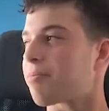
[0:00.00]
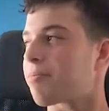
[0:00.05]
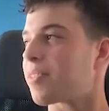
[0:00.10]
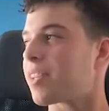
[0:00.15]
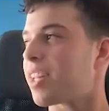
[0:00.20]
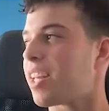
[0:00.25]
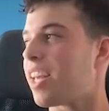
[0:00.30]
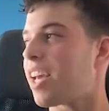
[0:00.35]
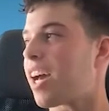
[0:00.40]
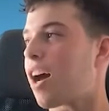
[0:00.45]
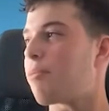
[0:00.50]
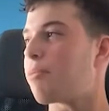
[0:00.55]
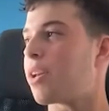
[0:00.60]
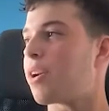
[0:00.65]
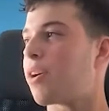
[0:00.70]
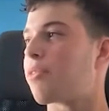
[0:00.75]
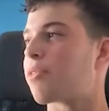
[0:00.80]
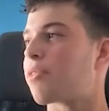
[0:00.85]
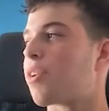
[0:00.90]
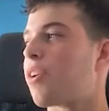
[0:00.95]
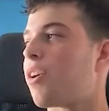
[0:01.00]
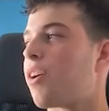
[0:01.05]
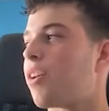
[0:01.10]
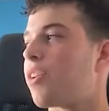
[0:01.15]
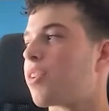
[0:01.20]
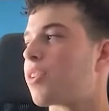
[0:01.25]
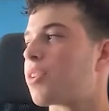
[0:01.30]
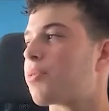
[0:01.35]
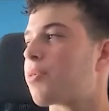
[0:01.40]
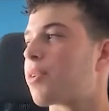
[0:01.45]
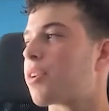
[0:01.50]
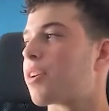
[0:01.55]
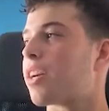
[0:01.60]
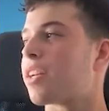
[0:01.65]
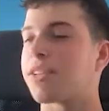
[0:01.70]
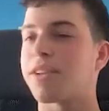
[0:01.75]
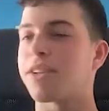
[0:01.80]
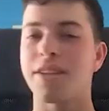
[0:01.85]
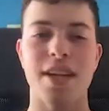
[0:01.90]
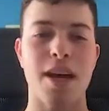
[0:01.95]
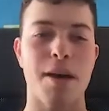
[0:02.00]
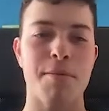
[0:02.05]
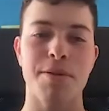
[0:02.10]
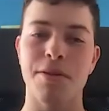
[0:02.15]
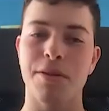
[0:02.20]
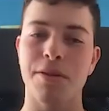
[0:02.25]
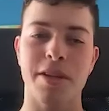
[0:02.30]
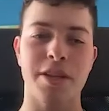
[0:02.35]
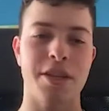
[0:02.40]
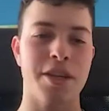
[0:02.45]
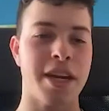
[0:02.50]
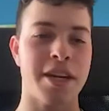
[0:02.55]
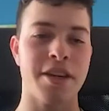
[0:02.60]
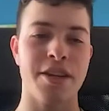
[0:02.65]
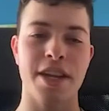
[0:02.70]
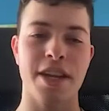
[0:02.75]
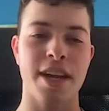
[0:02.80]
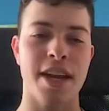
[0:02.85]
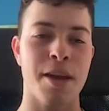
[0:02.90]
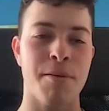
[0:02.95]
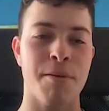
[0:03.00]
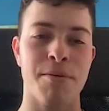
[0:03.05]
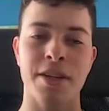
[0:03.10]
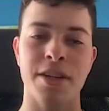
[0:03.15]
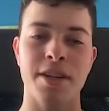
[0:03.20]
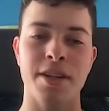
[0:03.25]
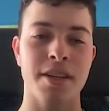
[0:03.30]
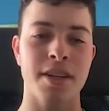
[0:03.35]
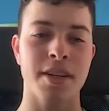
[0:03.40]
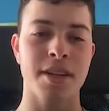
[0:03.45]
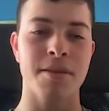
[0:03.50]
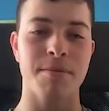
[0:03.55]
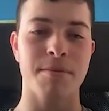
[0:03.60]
Yeah, I mean, overall, Twitter has just absolutely changed the game recently.